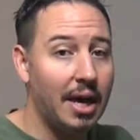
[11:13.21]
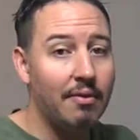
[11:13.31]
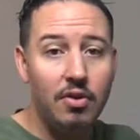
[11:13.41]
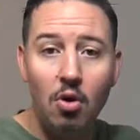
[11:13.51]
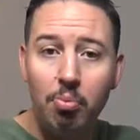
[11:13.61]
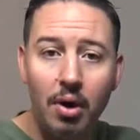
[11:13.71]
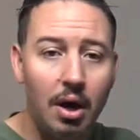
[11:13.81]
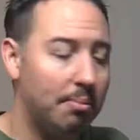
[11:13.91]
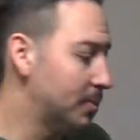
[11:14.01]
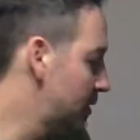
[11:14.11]
I have no
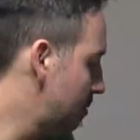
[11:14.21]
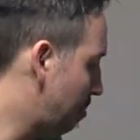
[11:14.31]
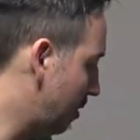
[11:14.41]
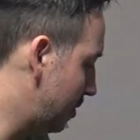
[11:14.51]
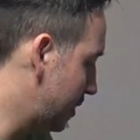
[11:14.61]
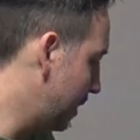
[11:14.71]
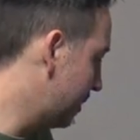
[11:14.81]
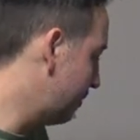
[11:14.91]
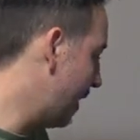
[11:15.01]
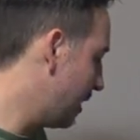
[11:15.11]
problems purchasing
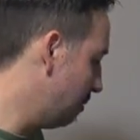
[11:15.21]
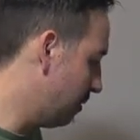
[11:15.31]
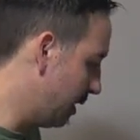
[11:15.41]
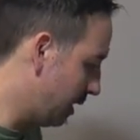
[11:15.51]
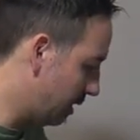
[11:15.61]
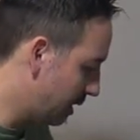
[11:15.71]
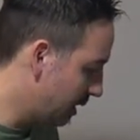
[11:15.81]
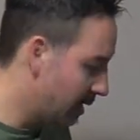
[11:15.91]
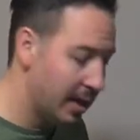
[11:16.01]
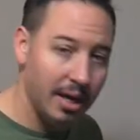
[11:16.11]
this vacuum cleaner.
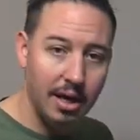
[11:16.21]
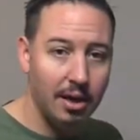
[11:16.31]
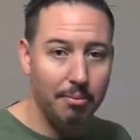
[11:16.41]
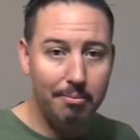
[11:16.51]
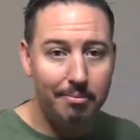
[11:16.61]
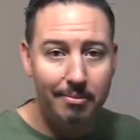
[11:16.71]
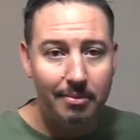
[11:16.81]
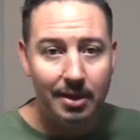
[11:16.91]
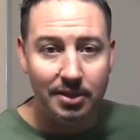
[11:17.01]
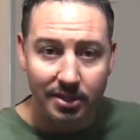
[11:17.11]
Um,
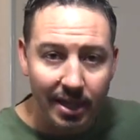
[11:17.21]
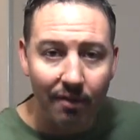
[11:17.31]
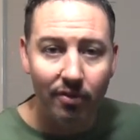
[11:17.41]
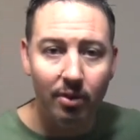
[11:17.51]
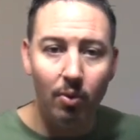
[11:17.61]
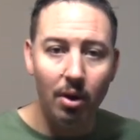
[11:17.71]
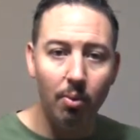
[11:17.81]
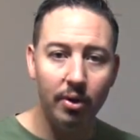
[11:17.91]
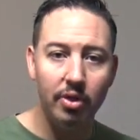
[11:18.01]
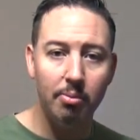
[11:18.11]
it's definitely well
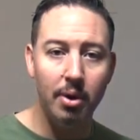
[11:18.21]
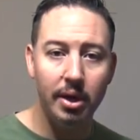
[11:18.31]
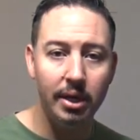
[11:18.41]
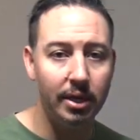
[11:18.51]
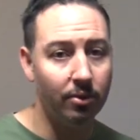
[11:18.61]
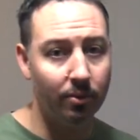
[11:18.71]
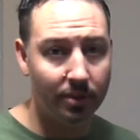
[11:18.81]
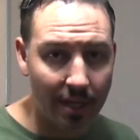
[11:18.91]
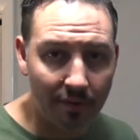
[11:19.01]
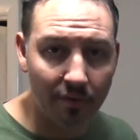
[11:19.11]
worth the money, and it'll
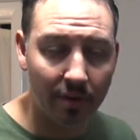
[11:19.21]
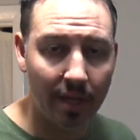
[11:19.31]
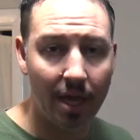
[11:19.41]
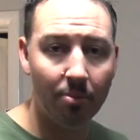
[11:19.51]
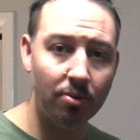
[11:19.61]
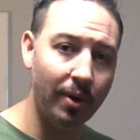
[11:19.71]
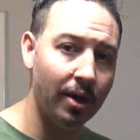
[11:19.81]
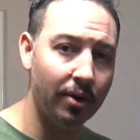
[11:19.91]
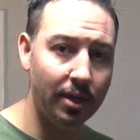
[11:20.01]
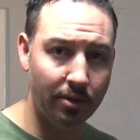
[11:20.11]
definitely help you
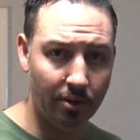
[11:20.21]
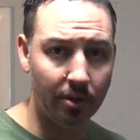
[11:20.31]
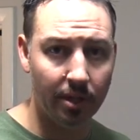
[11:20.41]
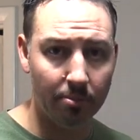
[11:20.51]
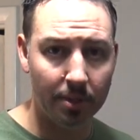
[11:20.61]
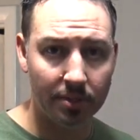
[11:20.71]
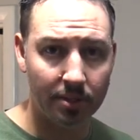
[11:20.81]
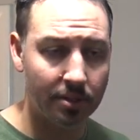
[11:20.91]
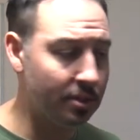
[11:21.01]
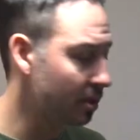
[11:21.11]
out in your cleaning
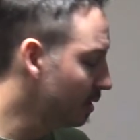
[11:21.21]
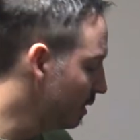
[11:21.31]
business.